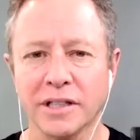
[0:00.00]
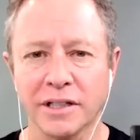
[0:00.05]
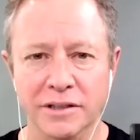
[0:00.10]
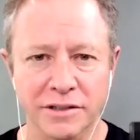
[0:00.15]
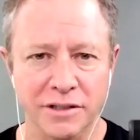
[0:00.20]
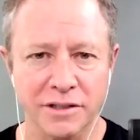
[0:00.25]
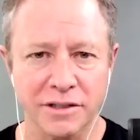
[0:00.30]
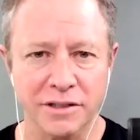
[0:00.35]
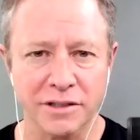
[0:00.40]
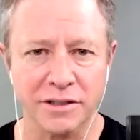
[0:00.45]
and
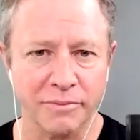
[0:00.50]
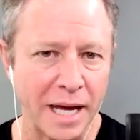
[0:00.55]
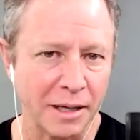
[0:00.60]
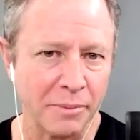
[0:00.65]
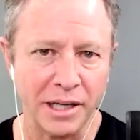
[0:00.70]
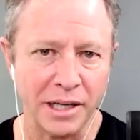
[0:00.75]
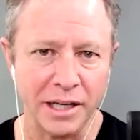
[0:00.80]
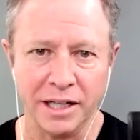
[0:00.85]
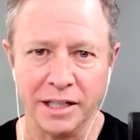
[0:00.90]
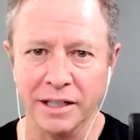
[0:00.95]
years of back
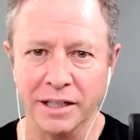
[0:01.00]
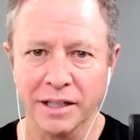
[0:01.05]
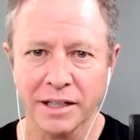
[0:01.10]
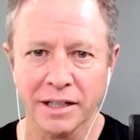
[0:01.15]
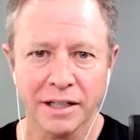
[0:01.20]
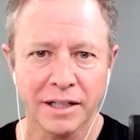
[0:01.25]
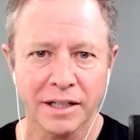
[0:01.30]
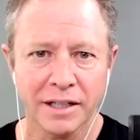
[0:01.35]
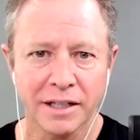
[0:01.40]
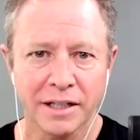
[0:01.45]
pain,
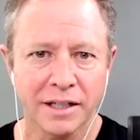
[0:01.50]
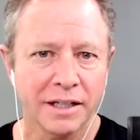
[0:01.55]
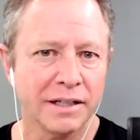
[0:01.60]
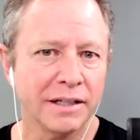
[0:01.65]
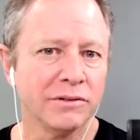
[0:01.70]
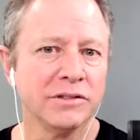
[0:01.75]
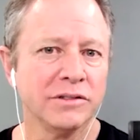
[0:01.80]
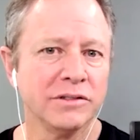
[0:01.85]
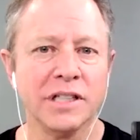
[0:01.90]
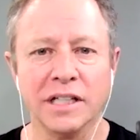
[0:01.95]

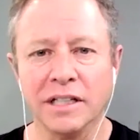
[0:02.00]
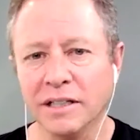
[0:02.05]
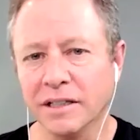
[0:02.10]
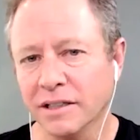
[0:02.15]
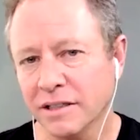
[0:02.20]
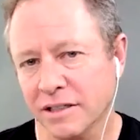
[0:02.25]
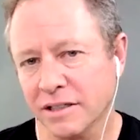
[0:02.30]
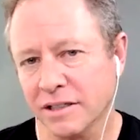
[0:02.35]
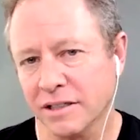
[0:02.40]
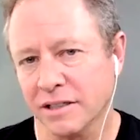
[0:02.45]

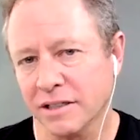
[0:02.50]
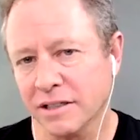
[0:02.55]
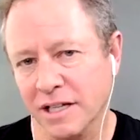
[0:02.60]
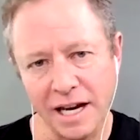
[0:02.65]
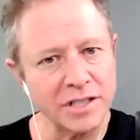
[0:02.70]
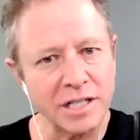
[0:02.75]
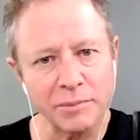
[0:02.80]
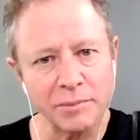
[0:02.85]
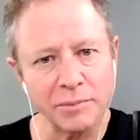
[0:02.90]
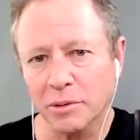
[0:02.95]
did kind
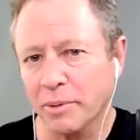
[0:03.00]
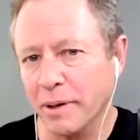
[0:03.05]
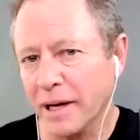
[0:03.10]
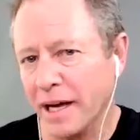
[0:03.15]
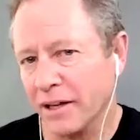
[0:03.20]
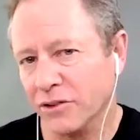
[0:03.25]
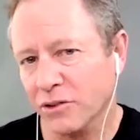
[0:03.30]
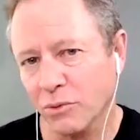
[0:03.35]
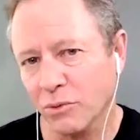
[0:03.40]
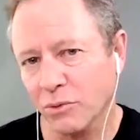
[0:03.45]
of a similar
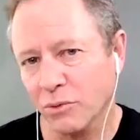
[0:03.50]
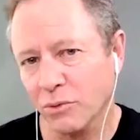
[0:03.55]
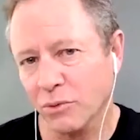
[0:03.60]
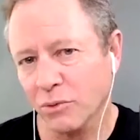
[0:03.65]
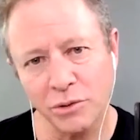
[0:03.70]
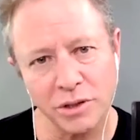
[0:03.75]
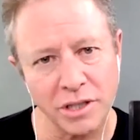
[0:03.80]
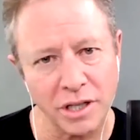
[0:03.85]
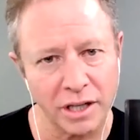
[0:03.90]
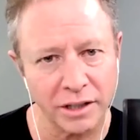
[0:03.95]
path to what
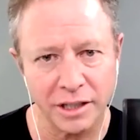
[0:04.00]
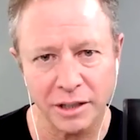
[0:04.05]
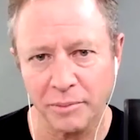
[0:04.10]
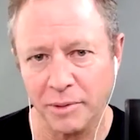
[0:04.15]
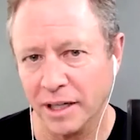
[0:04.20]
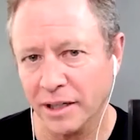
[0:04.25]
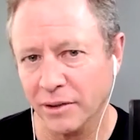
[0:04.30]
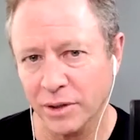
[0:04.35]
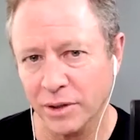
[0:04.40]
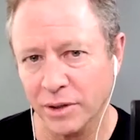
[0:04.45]
you were talking
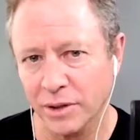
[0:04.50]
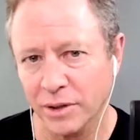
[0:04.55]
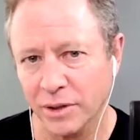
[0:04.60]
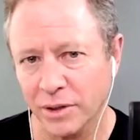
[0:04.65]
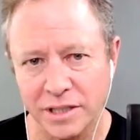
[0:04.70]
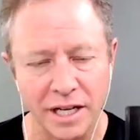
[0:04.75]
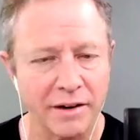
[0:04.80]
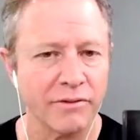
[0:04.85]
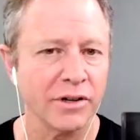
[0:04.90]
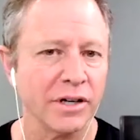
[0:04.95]
about. I went
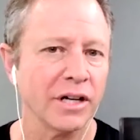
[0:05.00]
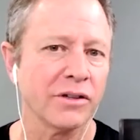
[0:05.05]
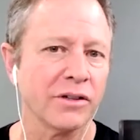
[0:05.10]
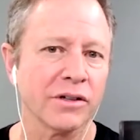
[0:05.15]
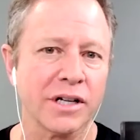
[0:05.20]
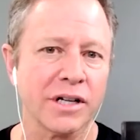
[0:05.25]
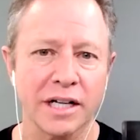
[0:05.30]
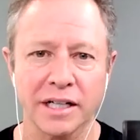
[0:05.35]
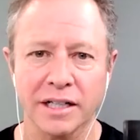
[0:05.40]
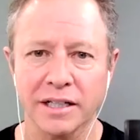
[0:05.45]
to every
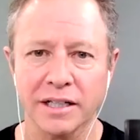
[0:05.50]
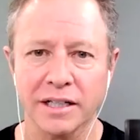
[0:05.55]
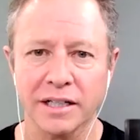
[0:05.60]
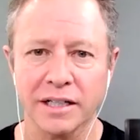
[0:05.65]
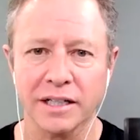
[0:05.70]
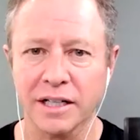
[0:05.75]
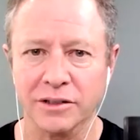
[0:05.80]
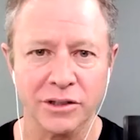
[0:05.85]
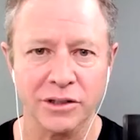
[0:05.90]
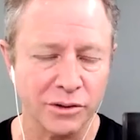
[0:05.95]
other kind of
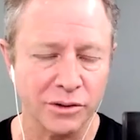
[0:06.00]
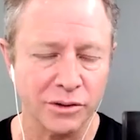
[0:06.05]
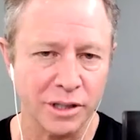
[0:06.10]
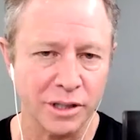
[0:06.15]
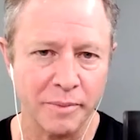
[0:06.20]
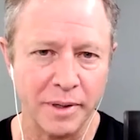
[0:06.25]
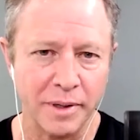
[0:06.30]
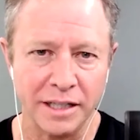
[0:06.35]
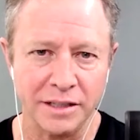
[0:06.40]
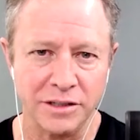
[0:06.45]
doctor you could
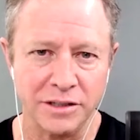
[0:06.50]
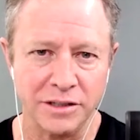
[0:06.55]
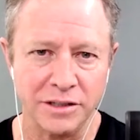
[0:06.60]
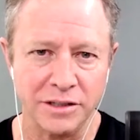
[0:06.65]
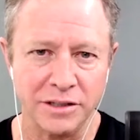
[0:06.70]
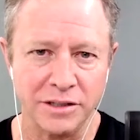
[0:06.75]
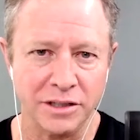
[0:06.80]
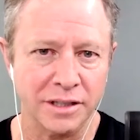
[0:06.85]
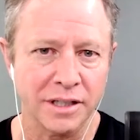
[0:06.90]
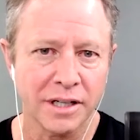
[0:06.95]

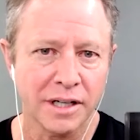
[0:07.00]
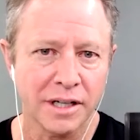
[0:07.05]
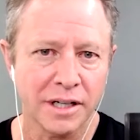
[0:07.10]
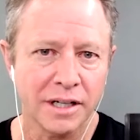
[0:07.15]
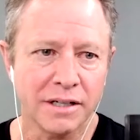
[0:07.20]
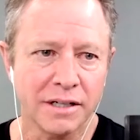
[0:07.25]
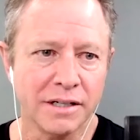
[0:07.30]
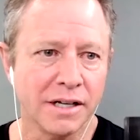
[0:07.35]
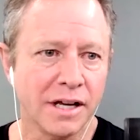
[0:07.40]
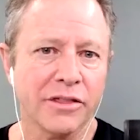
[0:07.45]
imagine.
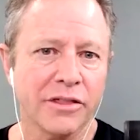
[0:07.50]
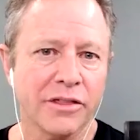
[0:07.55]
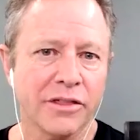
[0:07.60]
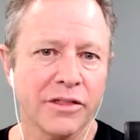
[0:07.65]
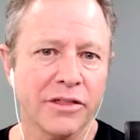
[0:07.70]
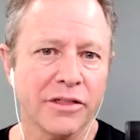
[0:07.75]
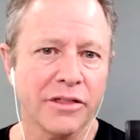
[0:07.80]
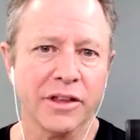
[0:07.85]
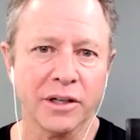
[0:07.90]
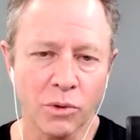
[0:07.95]

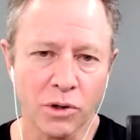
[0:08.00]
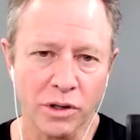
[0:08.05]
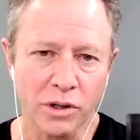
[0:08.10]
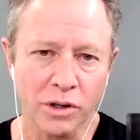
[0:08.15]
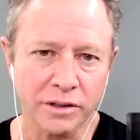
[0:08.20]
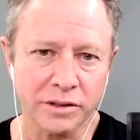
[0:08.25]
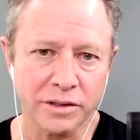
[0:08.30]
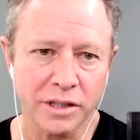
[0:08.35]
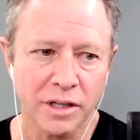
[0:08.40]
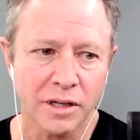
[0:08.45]
Nothing
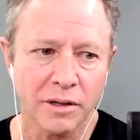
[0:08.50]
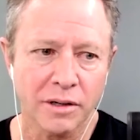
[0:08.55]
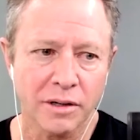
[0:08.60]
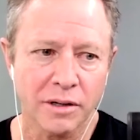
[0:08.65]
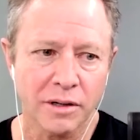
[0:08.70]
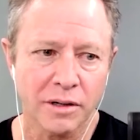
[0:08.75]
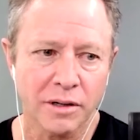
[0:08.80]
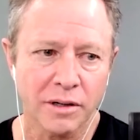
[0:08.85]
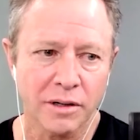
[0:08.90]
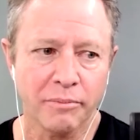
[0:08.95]
worked,
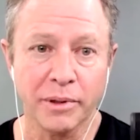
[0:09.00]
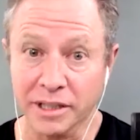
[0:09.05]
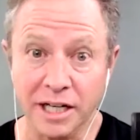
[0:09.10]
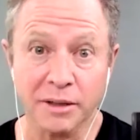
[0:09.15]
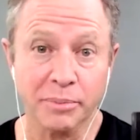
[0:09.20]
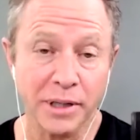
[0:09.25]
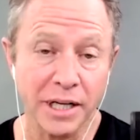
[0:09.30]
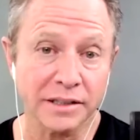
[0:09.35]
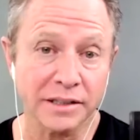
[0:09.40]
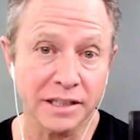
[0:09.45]
but
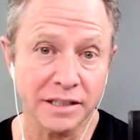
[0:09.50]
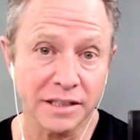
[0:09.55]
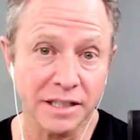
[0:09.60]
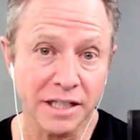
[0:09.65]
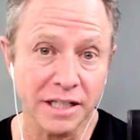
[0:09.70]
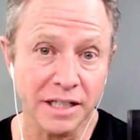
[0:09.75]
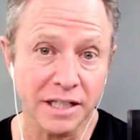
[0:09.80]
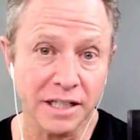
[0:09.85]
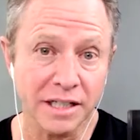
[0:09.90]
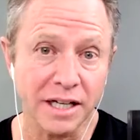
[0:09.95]
chiropractic
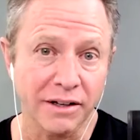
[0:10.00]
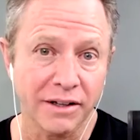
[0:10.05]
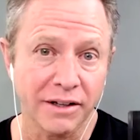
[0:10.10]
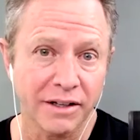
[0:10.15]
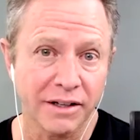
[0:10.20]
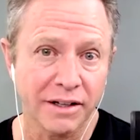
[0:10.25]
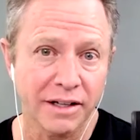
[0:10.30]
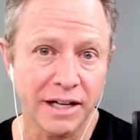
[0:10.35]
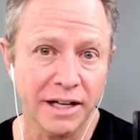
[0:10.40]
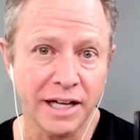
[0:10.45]
did.
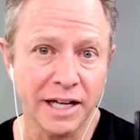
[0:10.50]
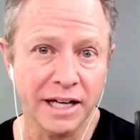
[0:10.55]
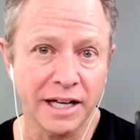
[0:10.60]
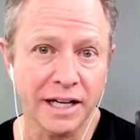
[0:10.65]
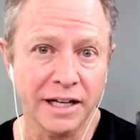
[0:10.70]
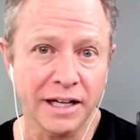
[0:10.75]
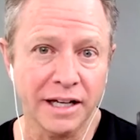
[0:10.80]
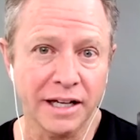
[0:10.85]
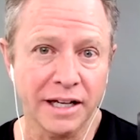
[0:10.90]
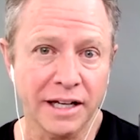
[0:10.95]

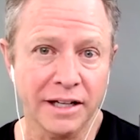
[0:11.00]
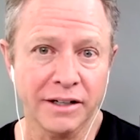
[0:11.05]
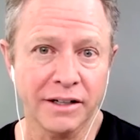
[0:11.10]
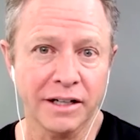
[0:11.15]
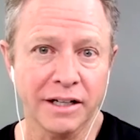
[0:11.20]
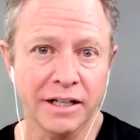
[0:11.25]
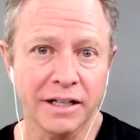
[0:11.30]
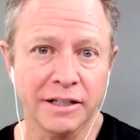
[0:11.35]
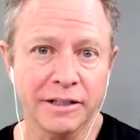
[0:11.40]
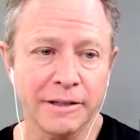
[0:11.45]
And
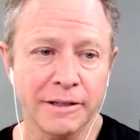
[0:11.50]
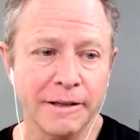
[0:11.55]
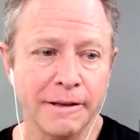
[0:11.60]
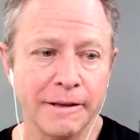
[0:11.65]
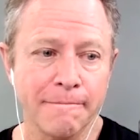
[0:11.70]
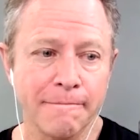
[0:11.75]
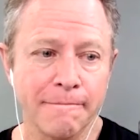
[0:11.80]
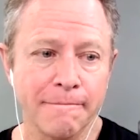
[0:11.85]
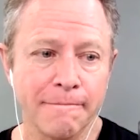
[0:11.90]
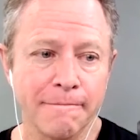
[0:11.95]
uh,
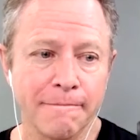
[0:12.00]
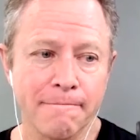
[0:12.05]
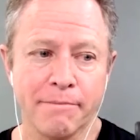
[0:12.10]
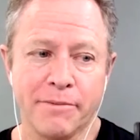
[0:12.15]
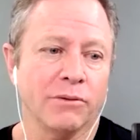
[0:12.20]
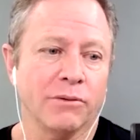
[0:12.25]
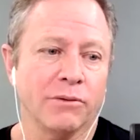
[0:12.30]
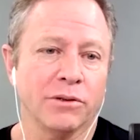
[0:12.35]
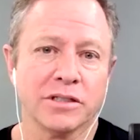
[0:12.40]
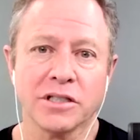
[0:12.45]

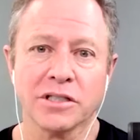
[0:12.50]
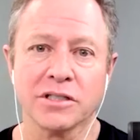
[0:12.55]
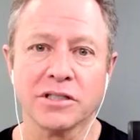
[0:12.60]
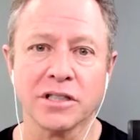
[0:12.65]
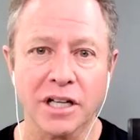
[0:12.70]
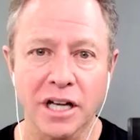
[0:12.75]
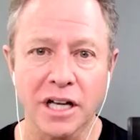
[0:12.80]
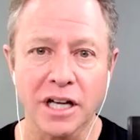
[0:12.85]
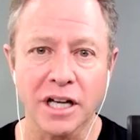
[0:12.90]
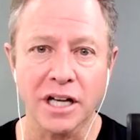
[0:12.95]
that was just a
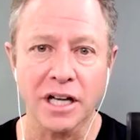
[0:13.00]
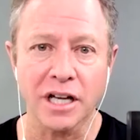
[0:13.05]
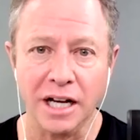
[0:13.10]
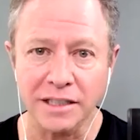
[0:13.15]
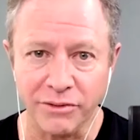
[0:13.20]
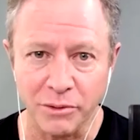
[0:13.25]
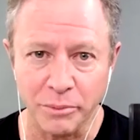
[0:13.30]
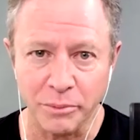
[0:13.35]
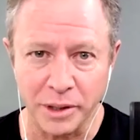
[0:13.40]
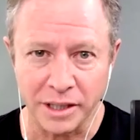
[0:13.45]

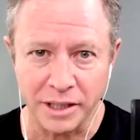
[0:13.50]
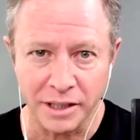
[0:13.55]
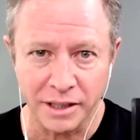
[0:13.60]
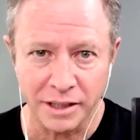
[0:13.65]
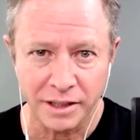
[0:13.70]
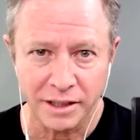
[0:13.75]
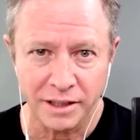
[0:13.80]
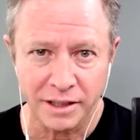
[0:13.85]
godsend for me.